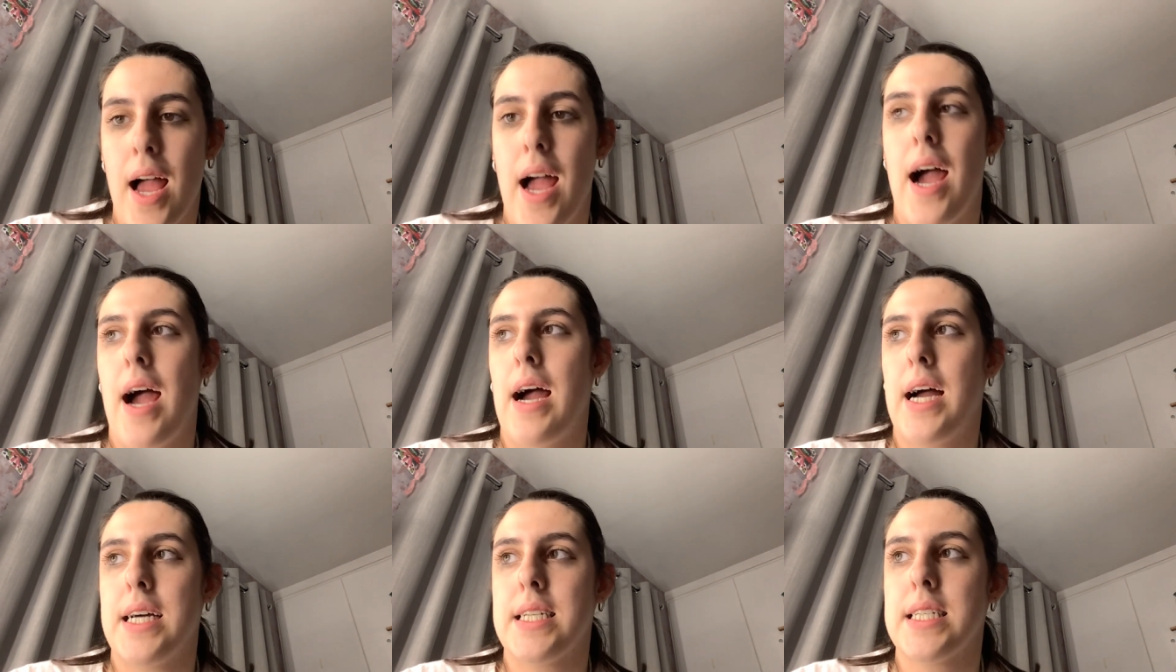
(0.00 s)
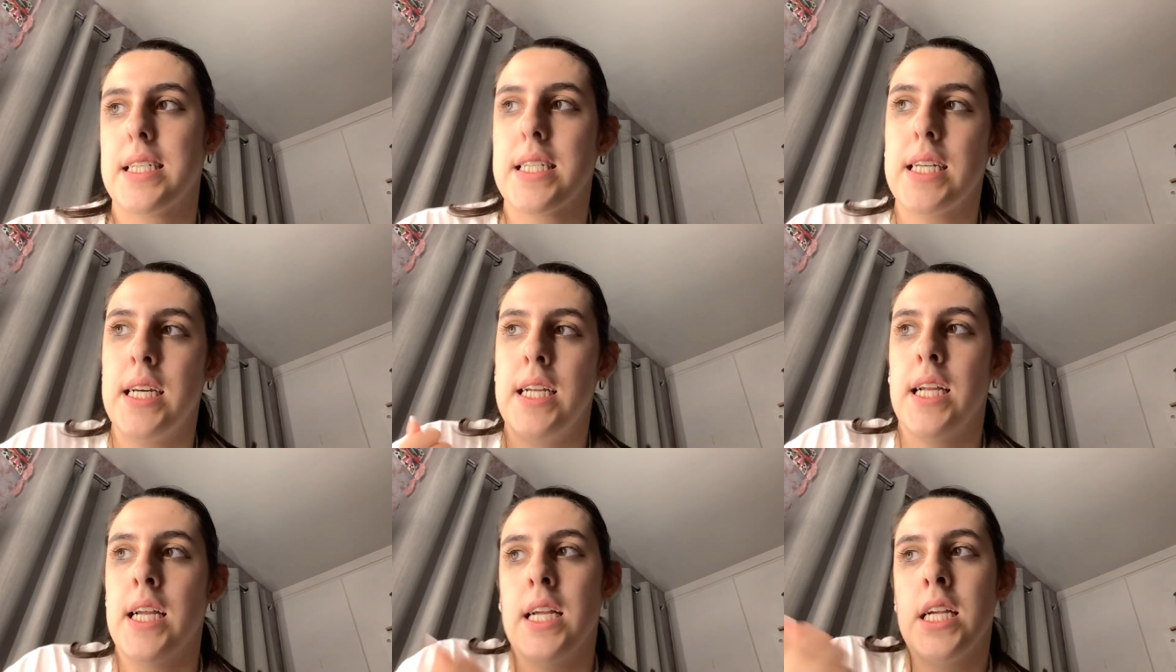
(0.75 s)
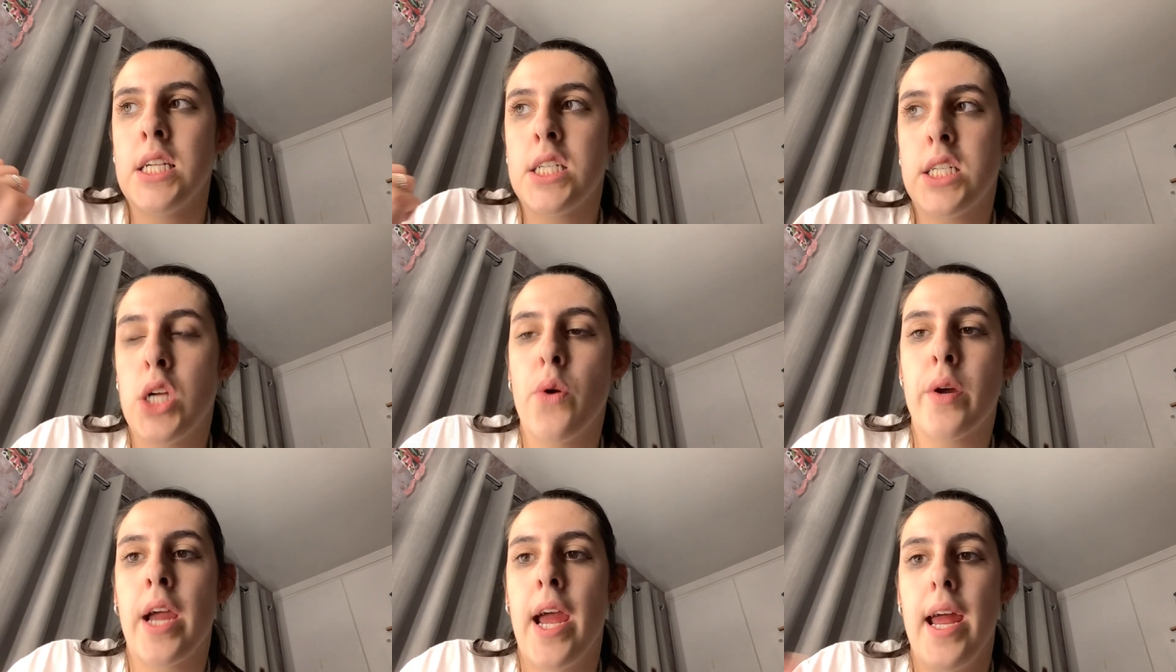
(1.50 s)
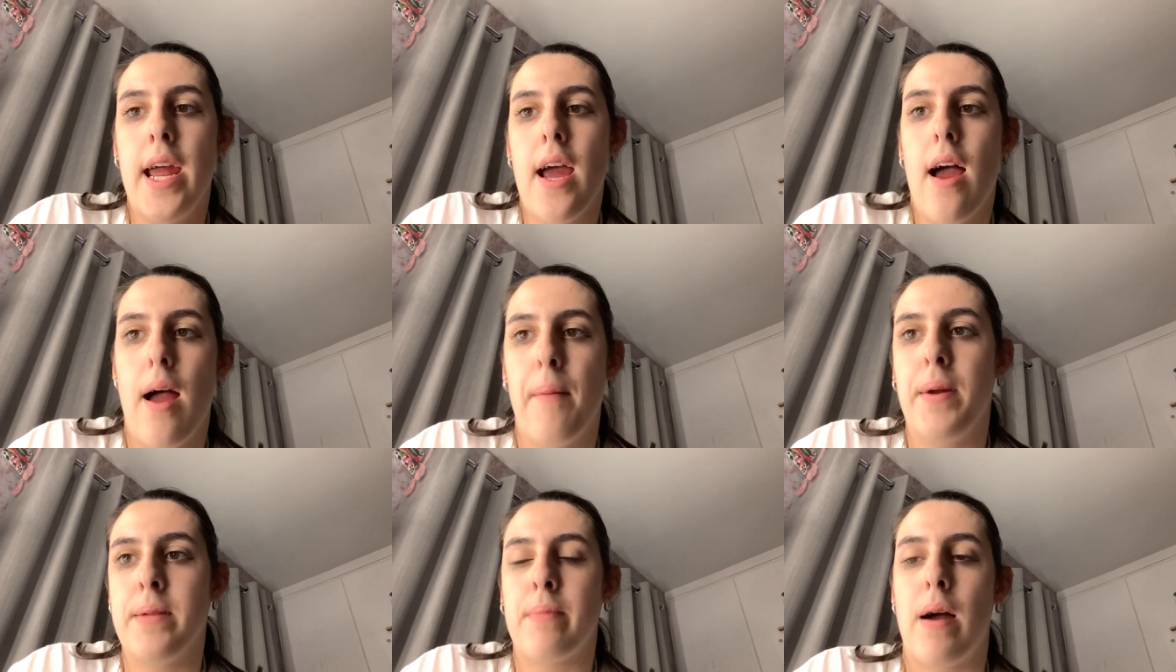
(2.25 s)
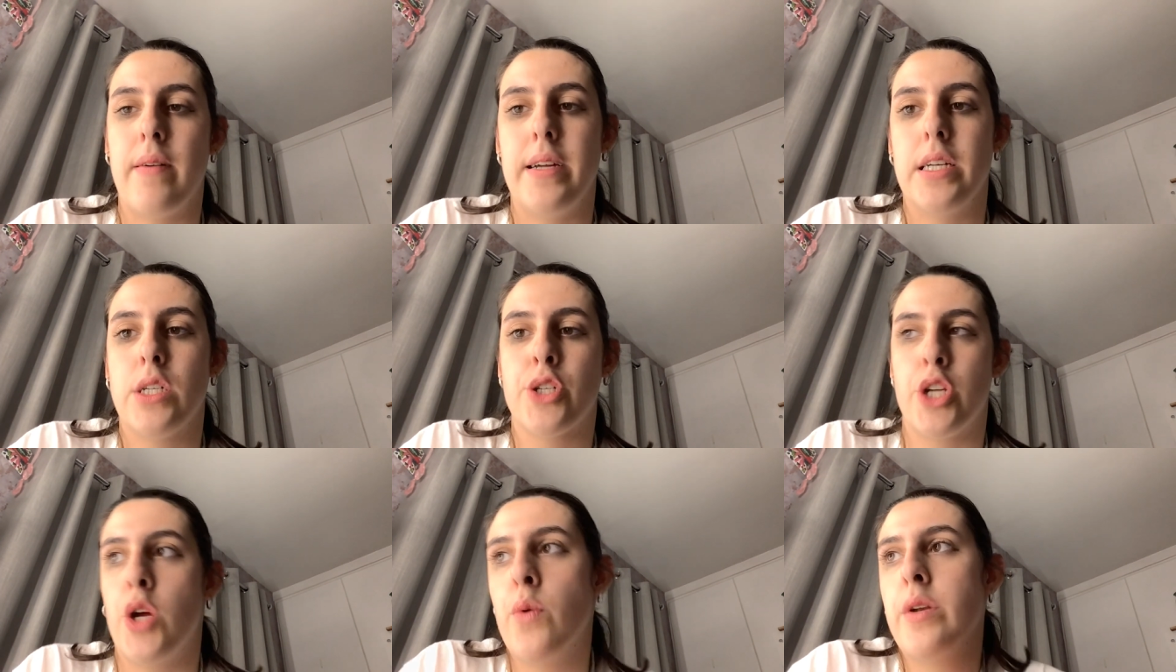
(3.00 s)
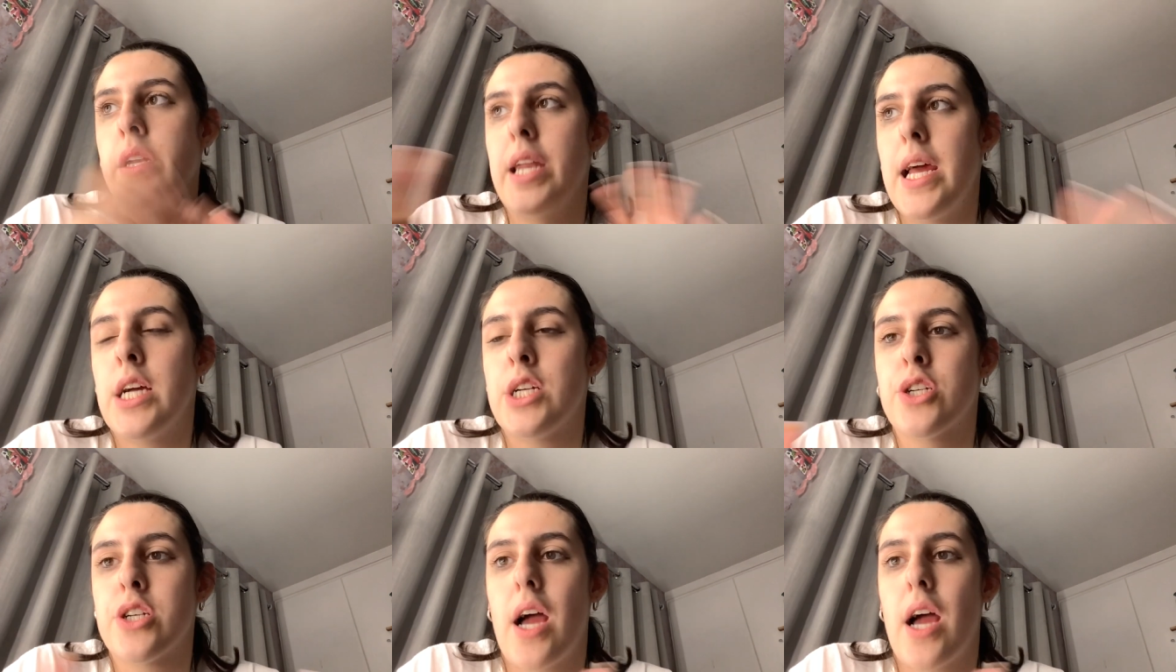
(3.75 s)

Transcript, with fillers: and um, Suki um, is married to Nish,